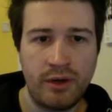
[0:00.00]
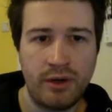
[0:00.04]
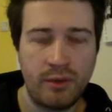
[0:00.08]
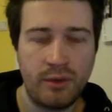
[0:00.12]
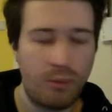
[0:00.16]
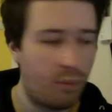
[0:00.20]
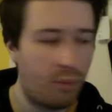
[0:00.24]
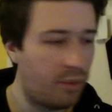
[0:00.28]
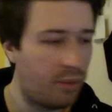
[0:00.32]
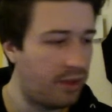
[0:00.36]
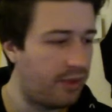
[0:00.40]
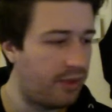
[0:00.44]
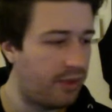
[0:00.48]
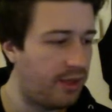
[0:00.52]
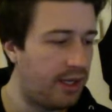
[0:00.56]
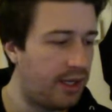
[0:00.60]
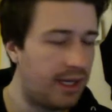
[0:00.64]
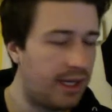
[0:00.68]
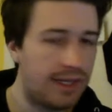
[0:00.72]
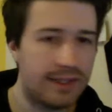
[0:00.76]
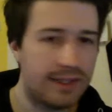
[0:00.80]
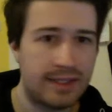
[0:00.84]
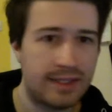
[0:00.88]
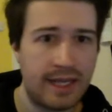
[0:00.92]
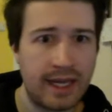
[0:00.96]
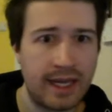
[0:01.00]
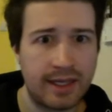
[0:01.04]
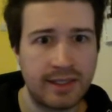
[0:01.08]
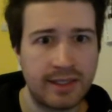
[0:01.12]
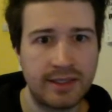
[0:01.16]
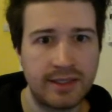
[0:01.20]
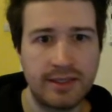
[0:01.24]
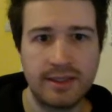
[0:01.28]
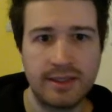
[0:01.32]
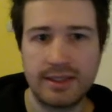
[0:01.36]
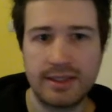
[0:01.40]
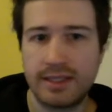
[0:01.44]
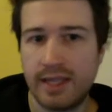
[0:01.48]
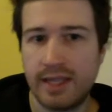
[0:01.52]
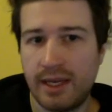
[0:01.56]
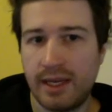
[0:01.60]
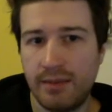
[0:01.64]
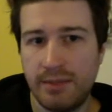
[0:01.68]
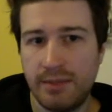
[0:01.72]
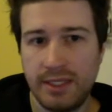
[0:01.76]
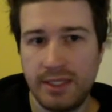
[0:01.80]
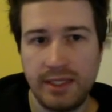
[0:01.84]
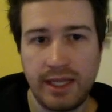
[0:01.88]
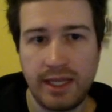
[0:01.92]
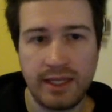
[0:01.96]
with the exact same
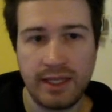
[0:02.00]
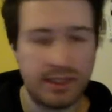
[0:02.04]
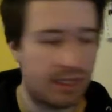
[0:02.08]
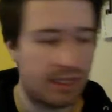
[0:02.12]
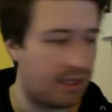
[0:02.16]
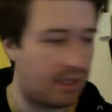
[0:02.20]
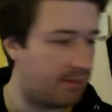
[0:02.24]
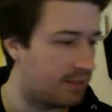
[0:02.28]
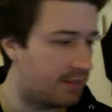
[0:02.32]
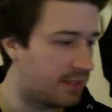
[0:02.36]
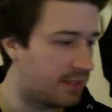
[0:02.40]
delay times.